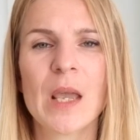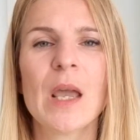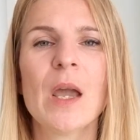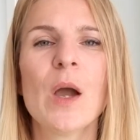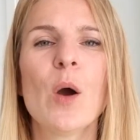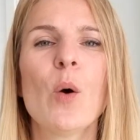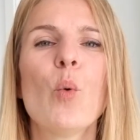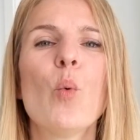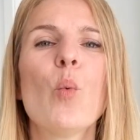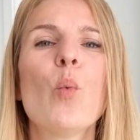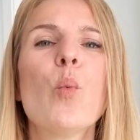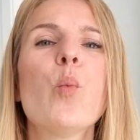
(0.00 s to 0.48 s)

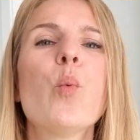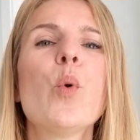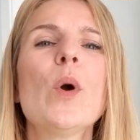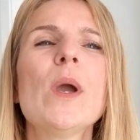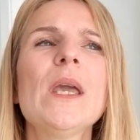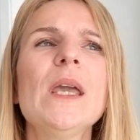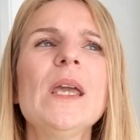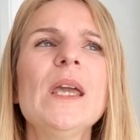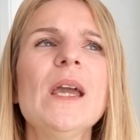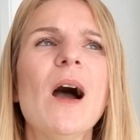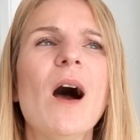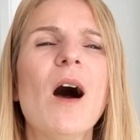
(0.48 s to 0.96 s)

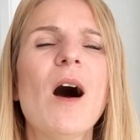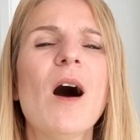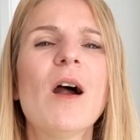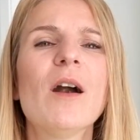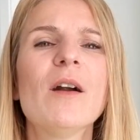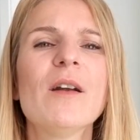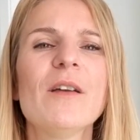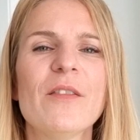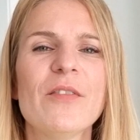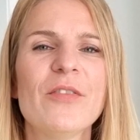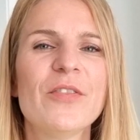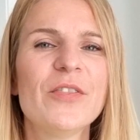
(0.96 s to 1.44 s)
we
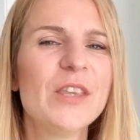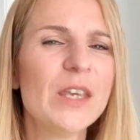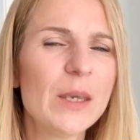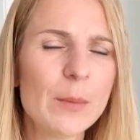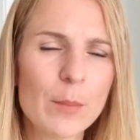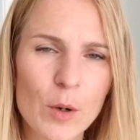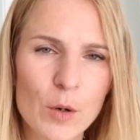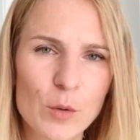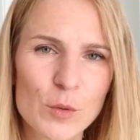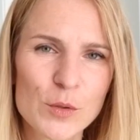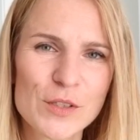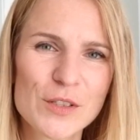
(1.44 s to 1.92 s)
are the
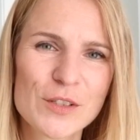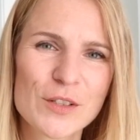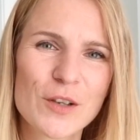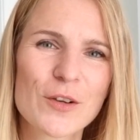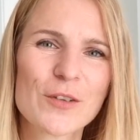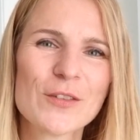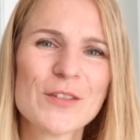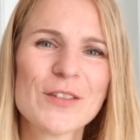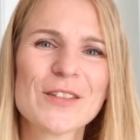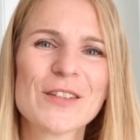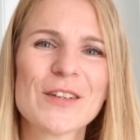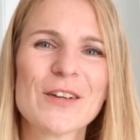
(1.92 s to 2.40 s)
most
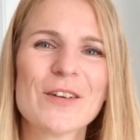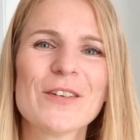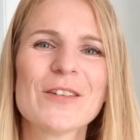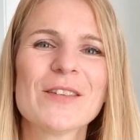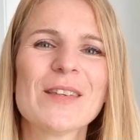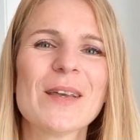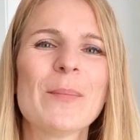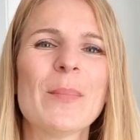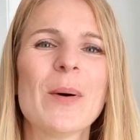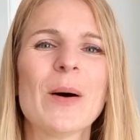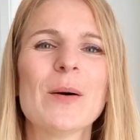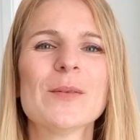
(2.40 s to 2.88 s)

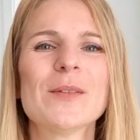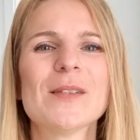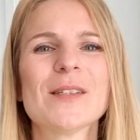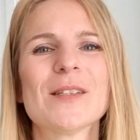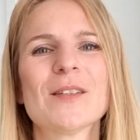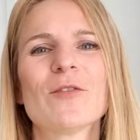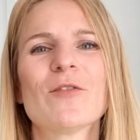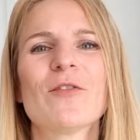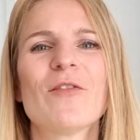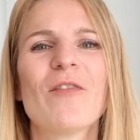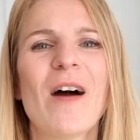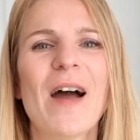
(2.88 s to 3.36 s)
concerned about
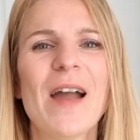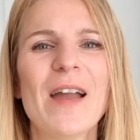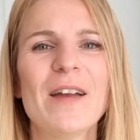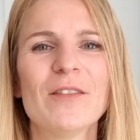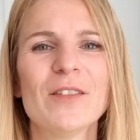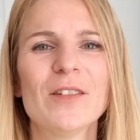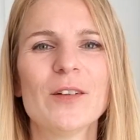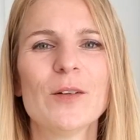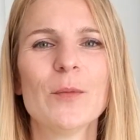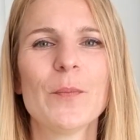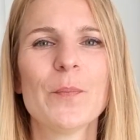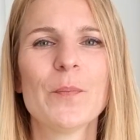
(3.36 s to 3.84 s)

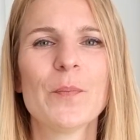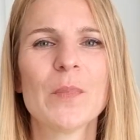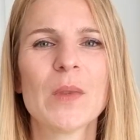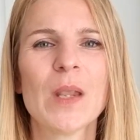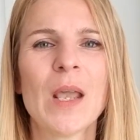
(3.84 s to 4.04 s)
survival.